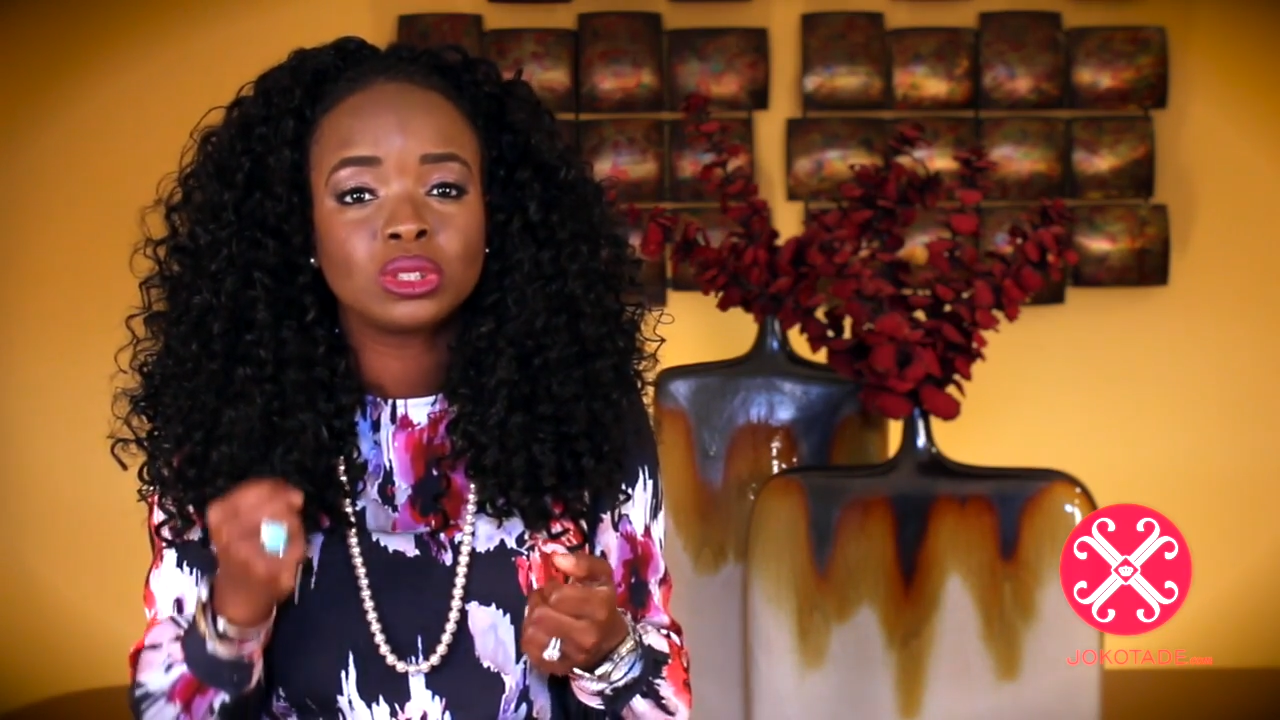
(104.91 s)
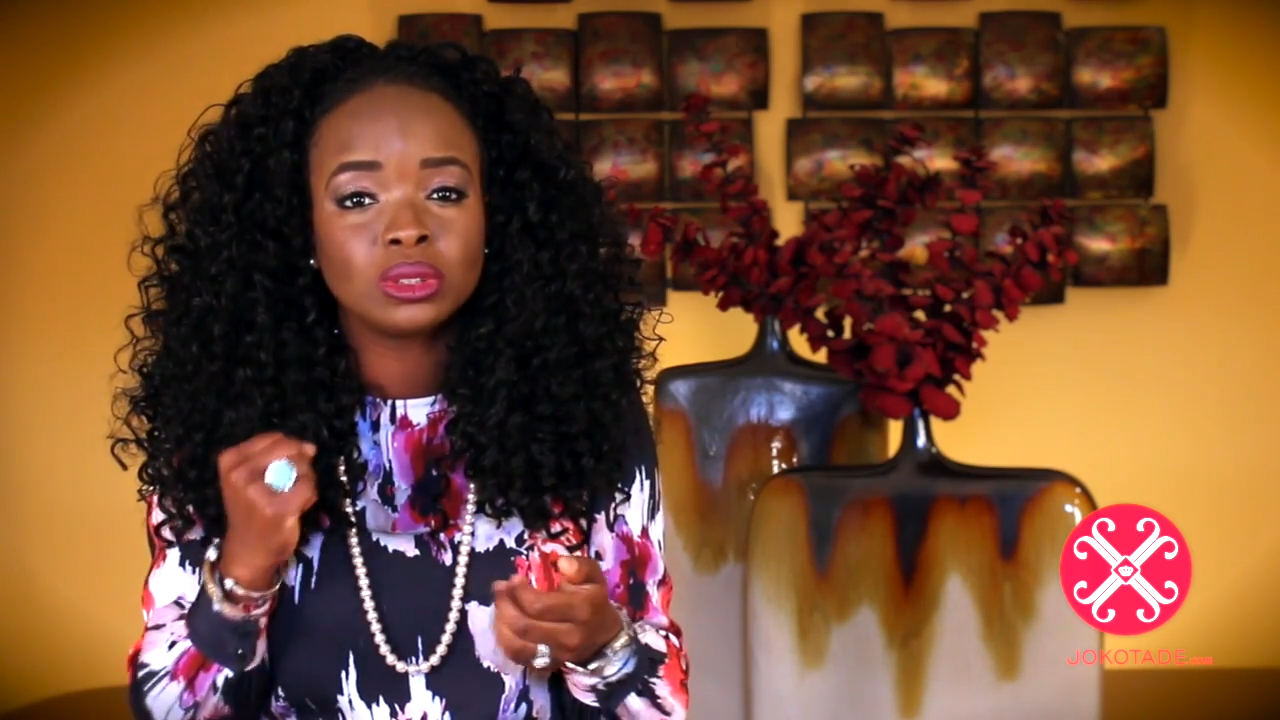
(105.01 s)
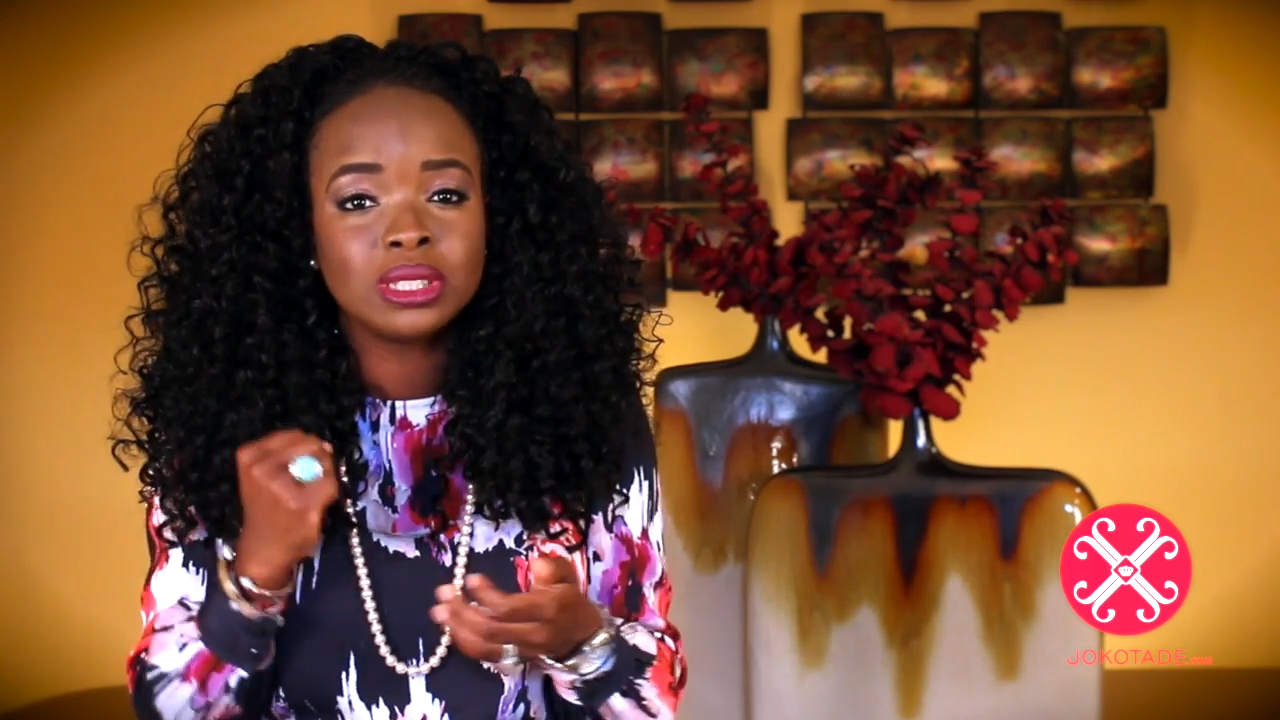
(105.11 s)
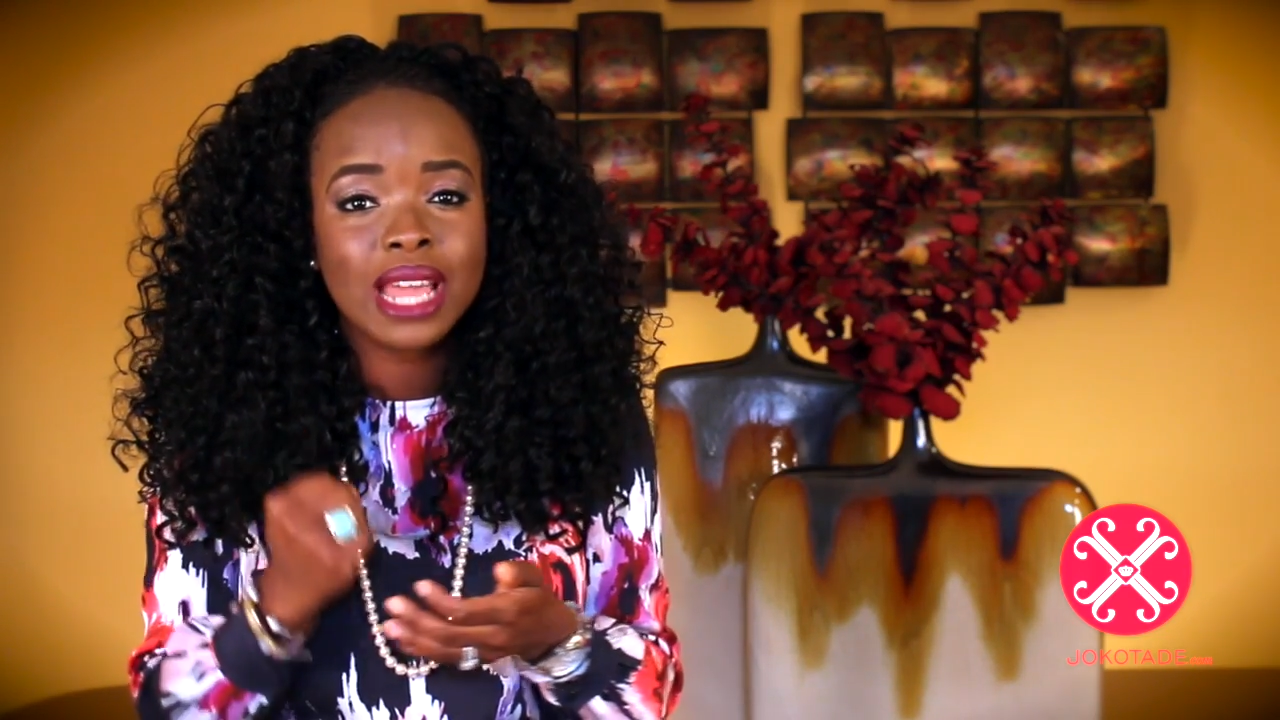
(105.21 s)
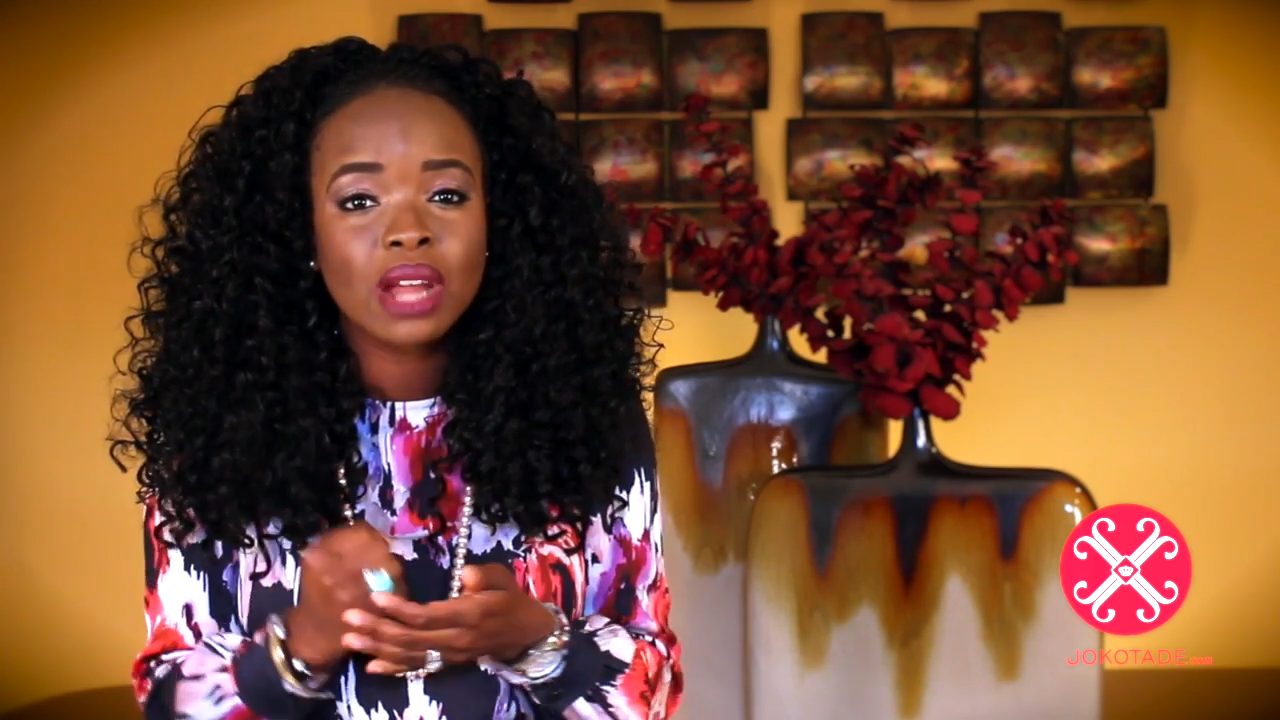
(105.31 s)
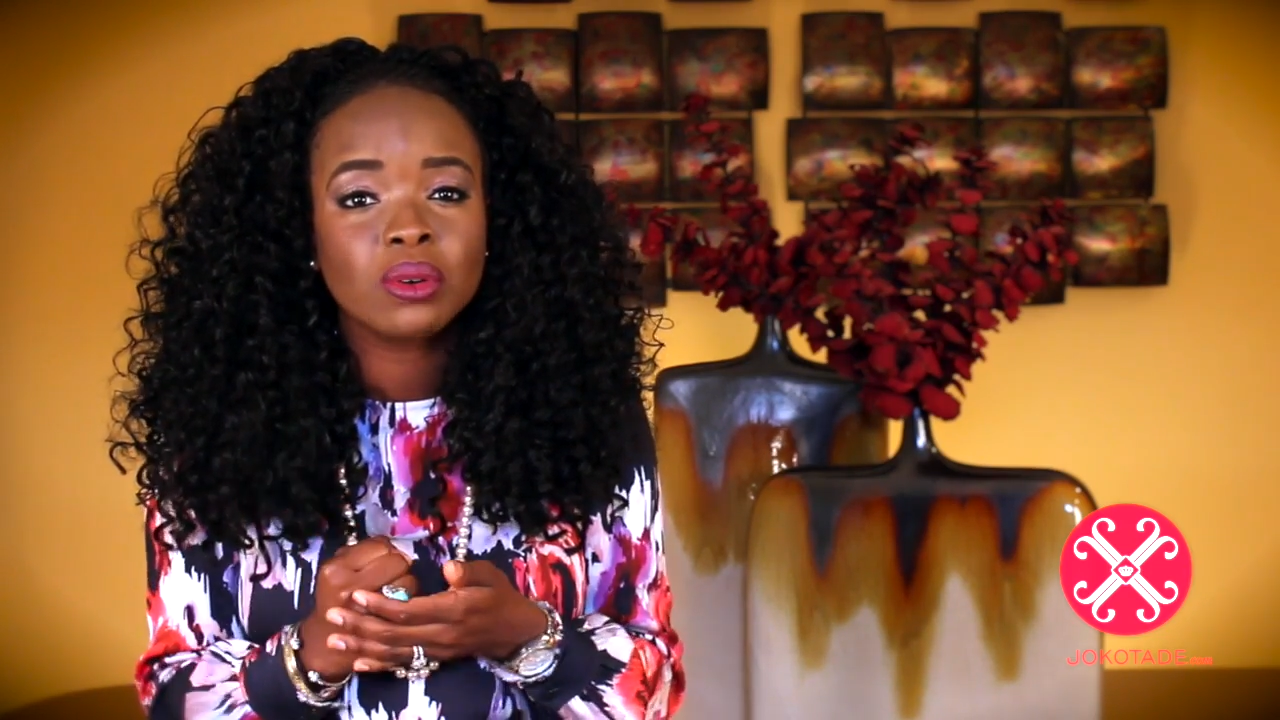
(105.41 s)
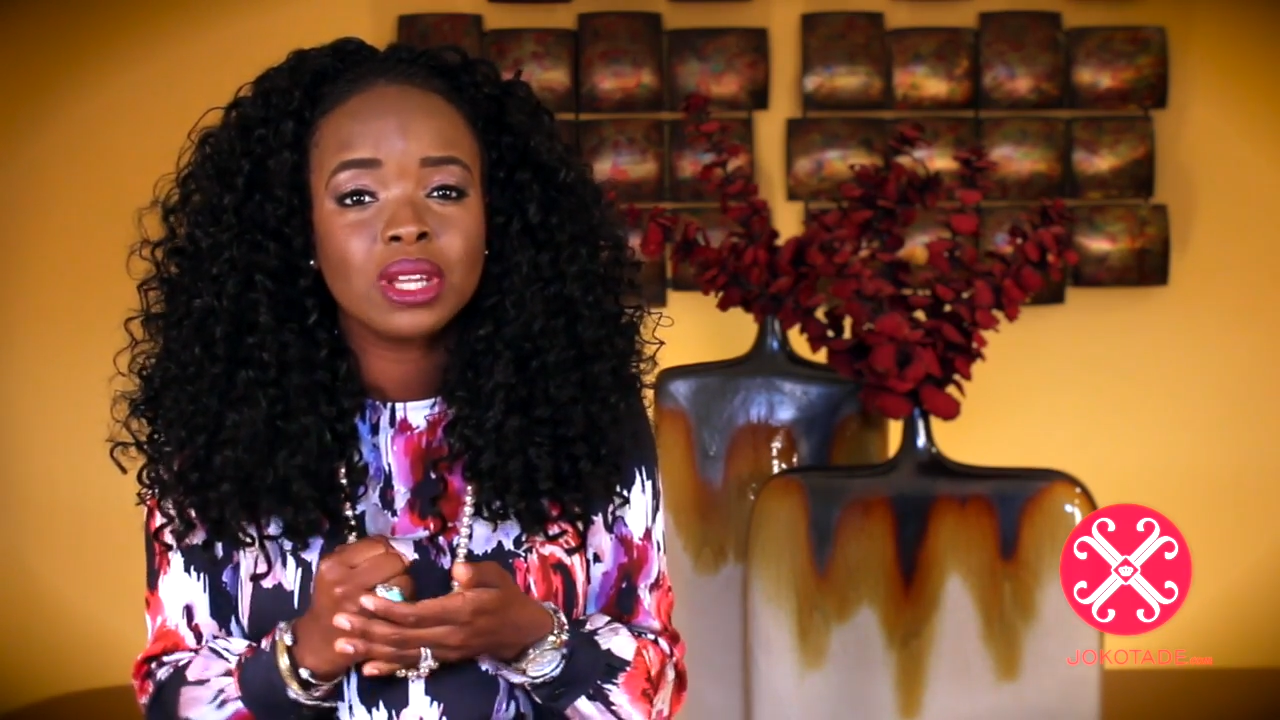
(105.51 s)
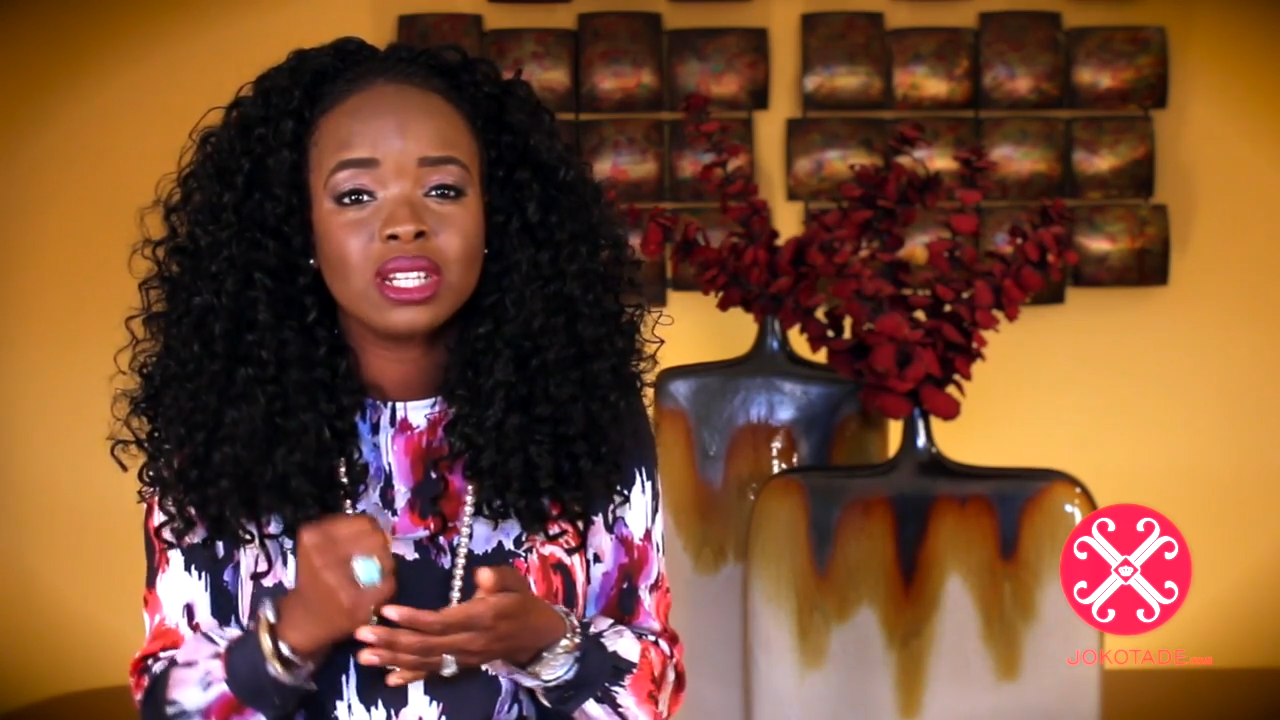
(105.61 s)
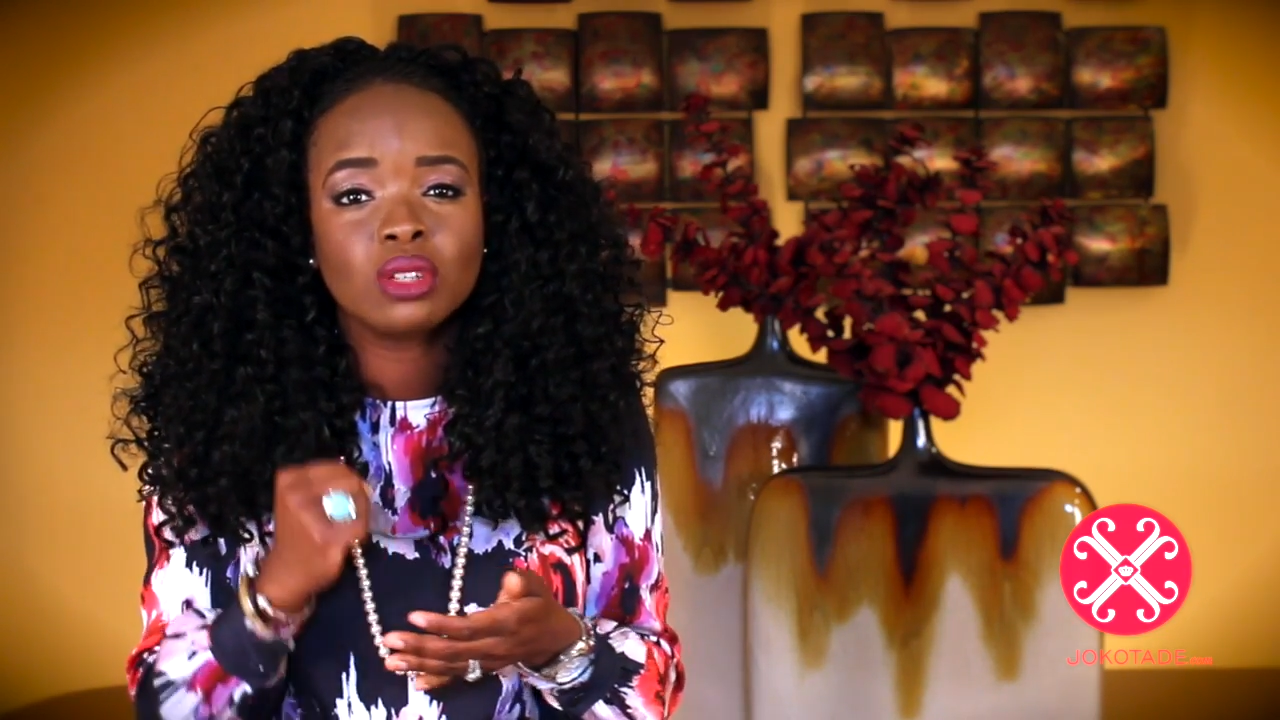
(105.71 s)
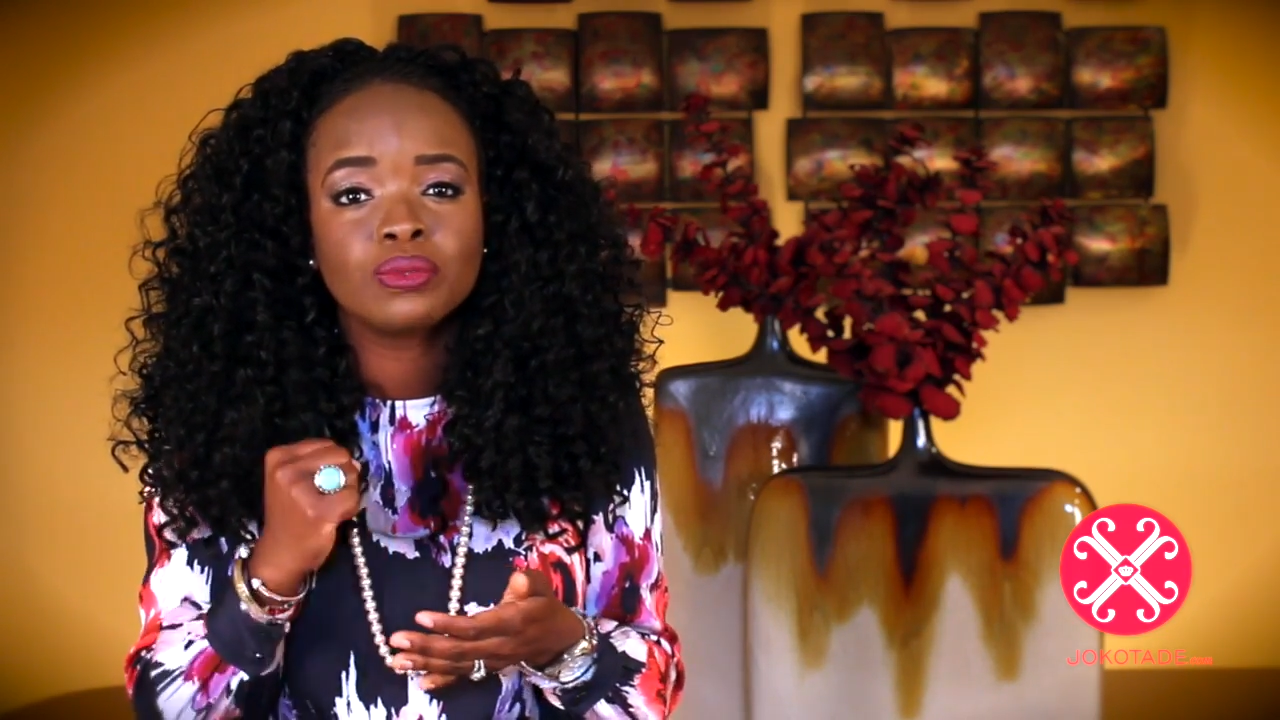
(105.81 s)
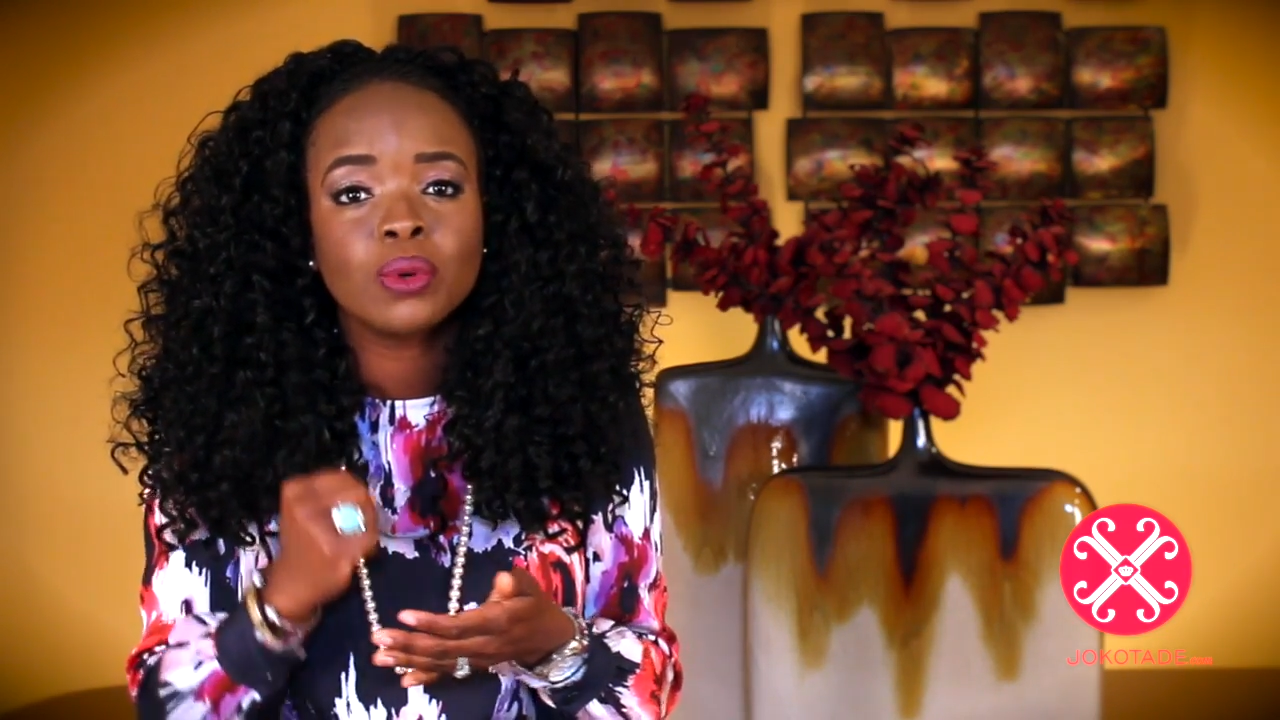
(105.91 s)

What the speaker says: to narrow in and